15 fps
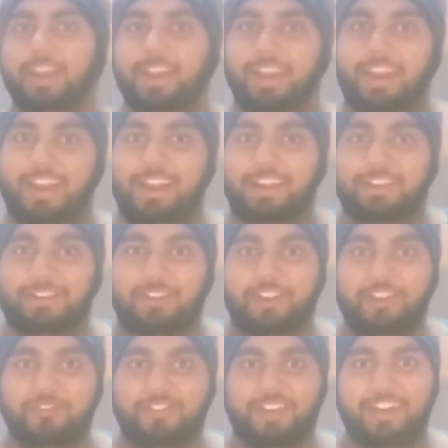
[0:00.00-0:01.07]
And
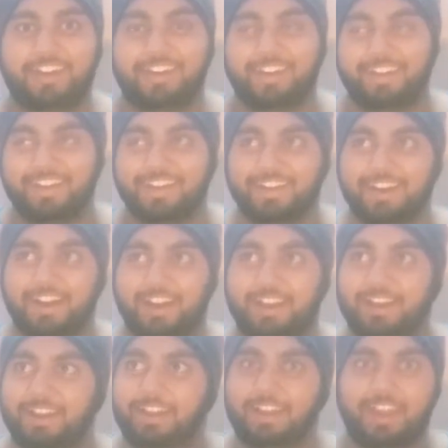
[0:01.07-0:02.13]
Cauliflower,
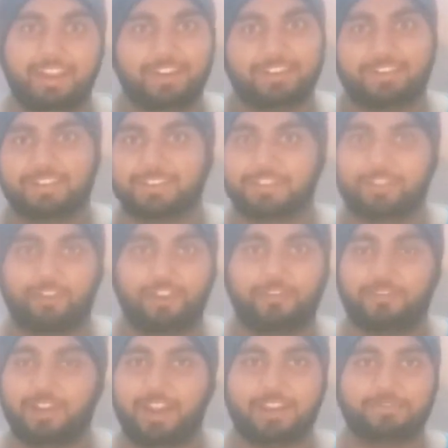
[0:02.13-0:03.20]

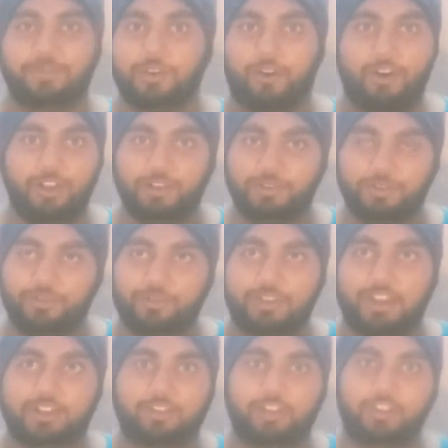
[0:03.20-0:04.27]
as we all know,
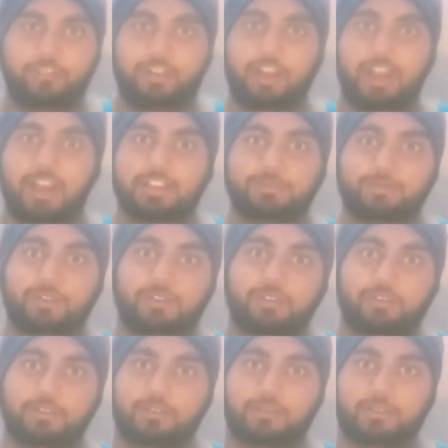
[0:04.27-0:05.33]
that Cauliflower has
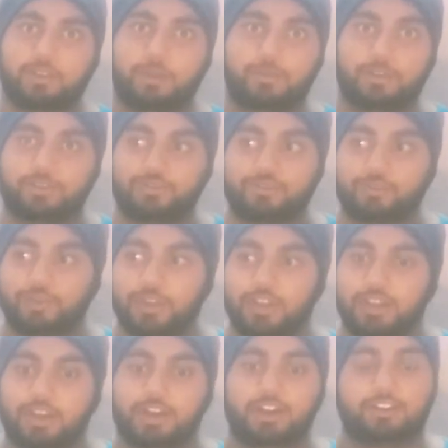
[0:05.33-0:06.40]
been able to
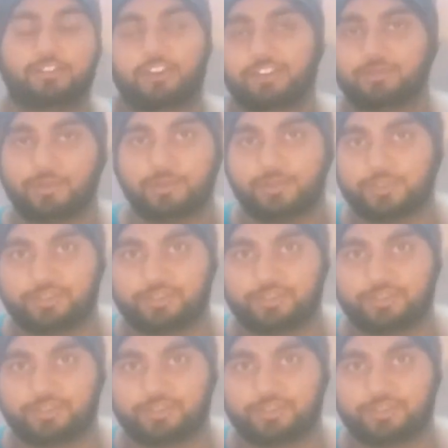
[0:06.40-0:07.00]
transform into